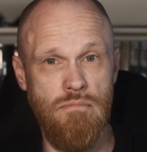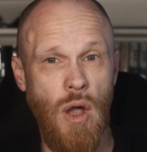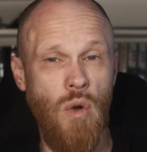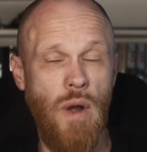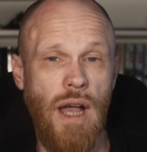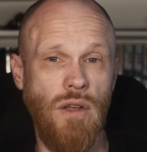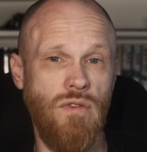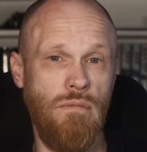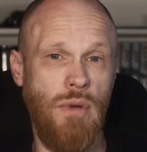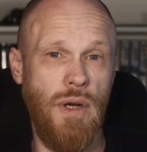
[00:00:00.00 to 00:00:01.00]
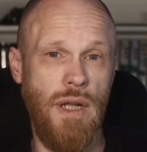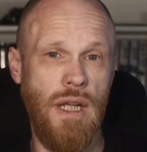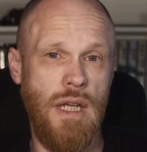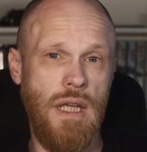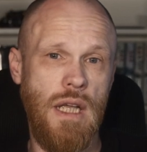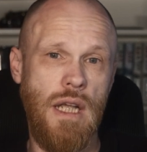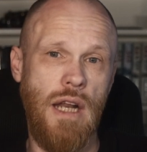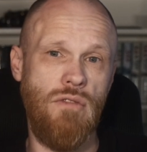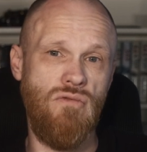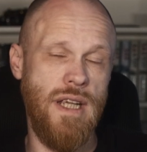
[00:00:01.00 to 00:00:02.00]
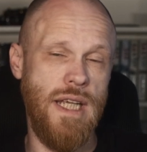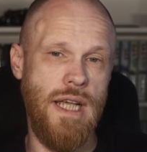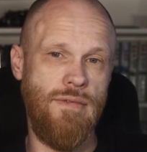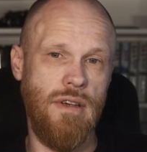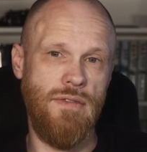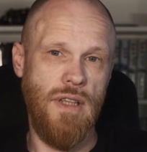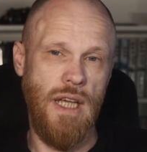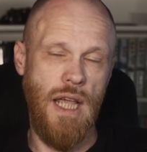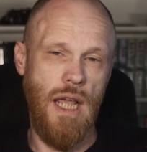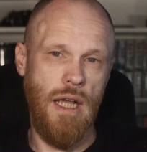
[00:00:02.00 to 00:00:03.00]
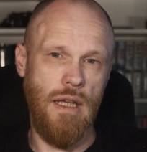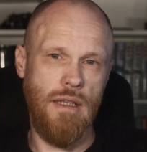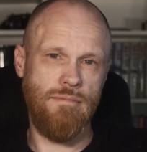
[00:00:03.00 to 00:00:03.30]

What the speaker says: bone house for body, and ring giver for the king.